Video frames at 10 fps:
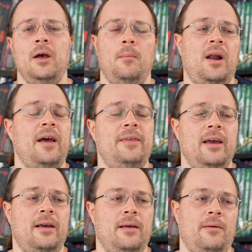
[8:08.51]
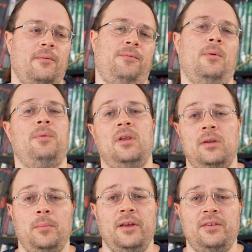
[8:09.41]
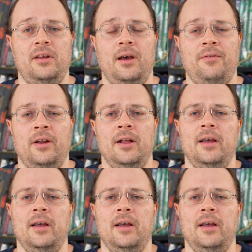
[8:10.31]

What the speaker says: but I think for the simplicity of it,